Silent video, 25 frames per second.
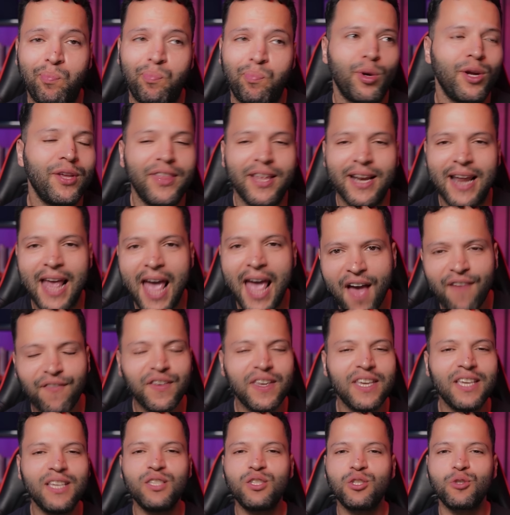breathing
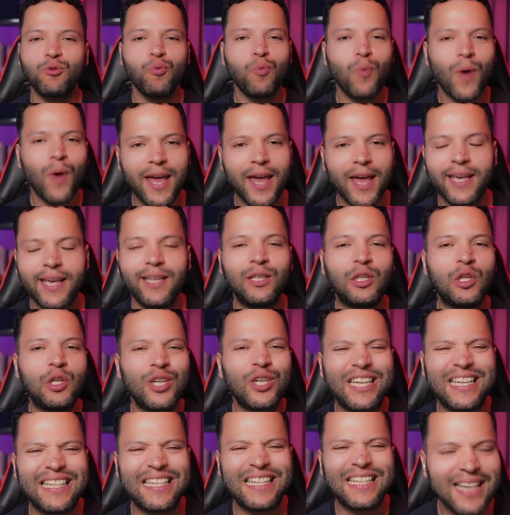heavy, sweating,
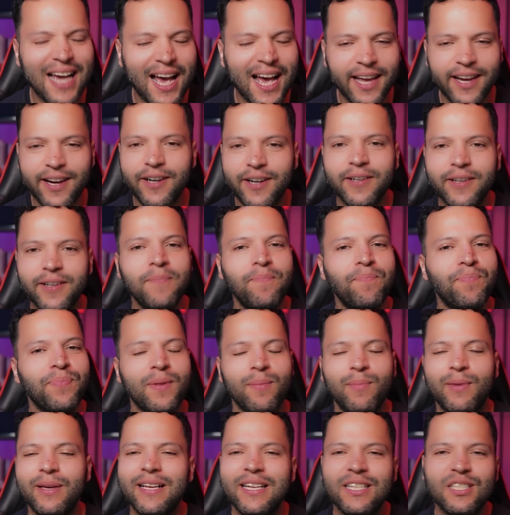looking tired,
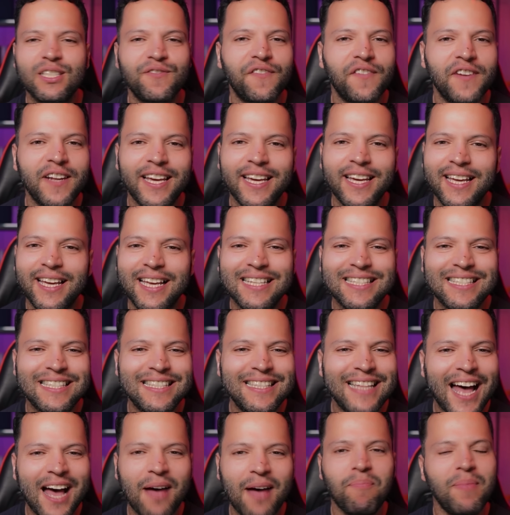because Flick is
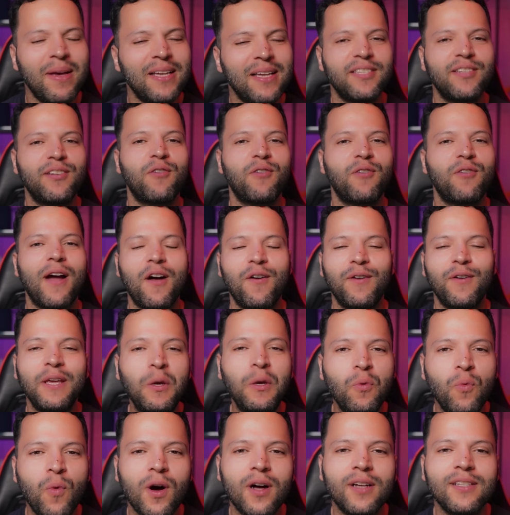not messing around.
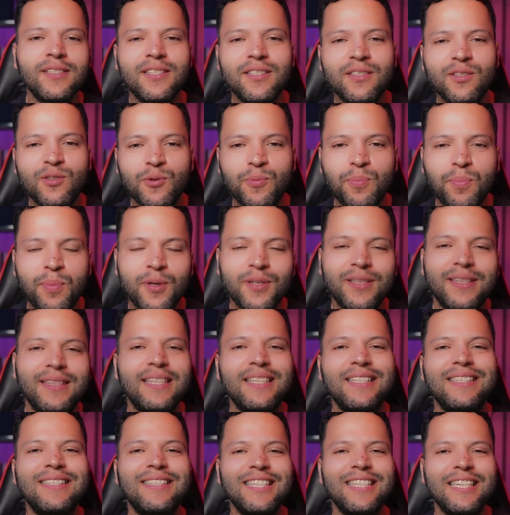He wants to
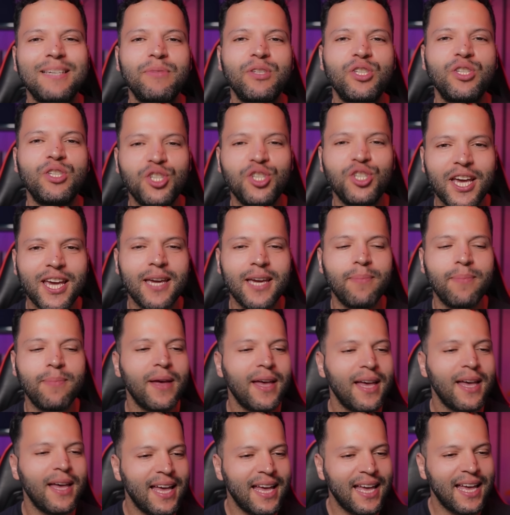put this team in
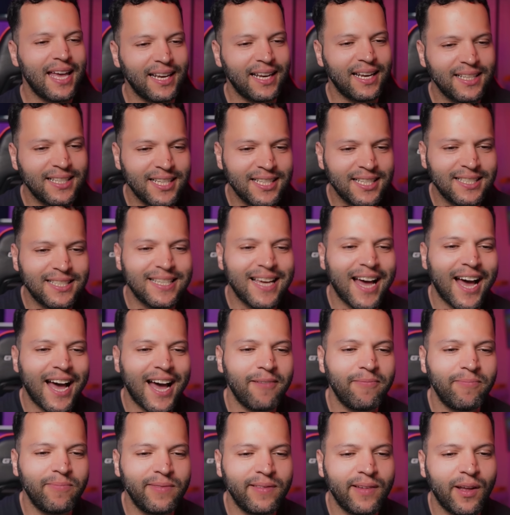shape, and he's
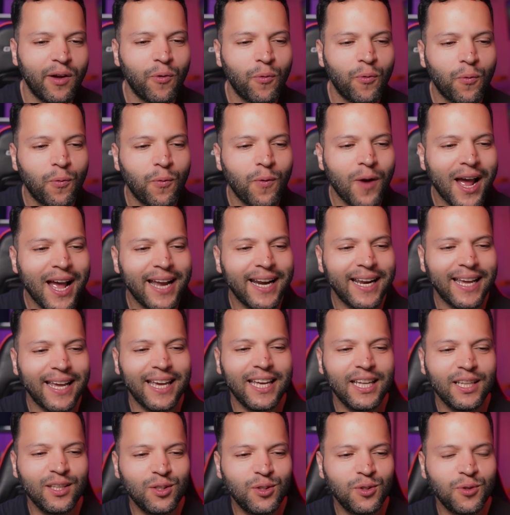gotten right
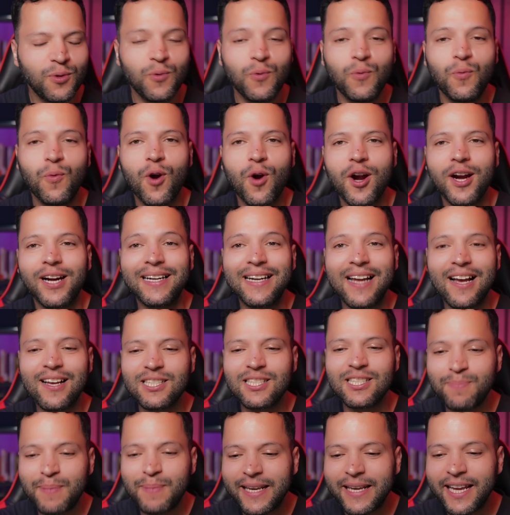into work.
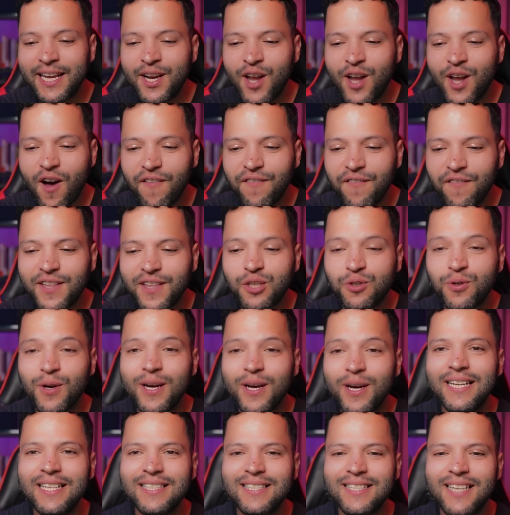Now, speaking of the
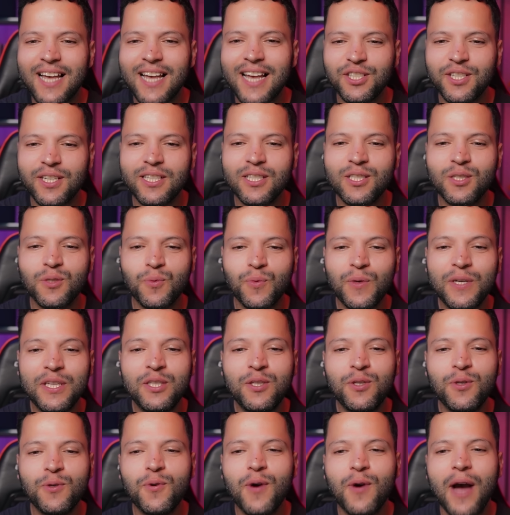training sessions, we
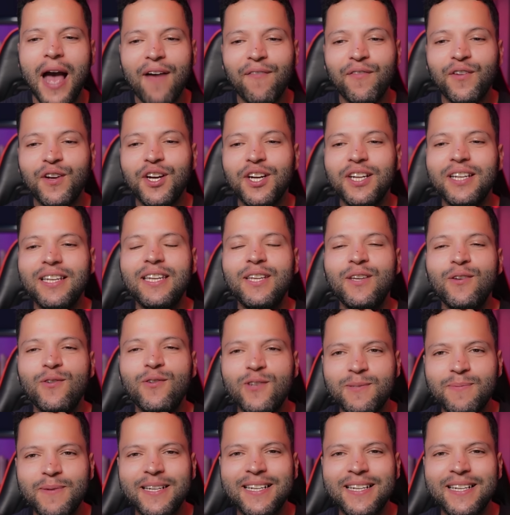do have good news,